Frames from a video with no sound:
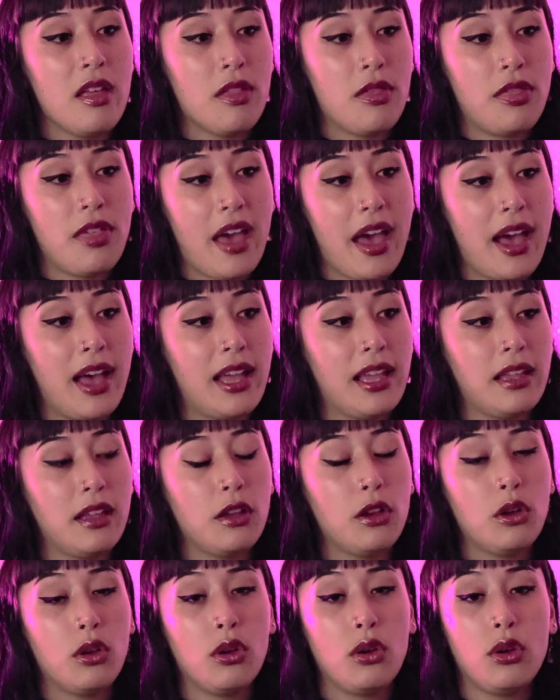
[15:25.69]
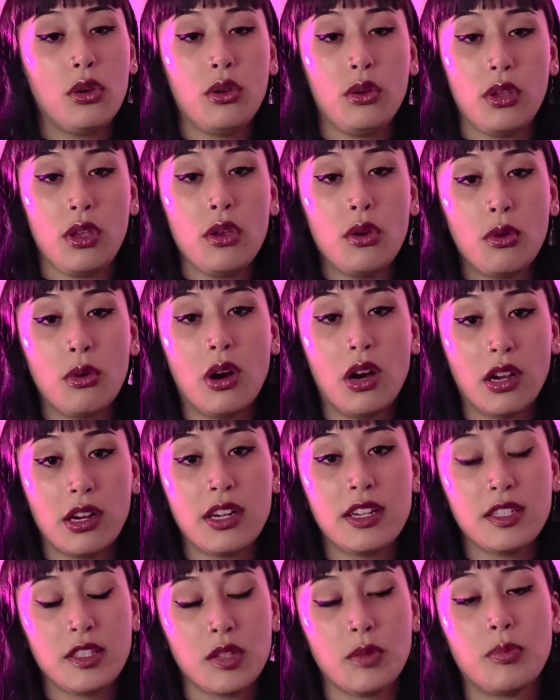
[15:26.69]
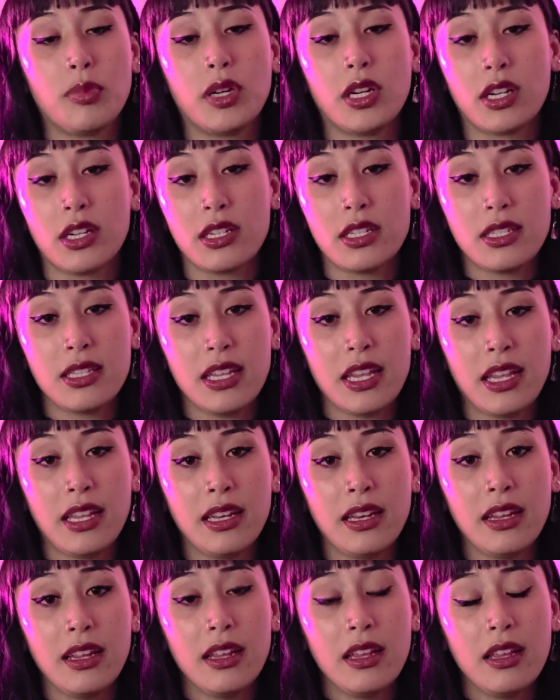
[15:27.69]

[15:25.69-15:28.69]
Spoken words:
that who you are as a person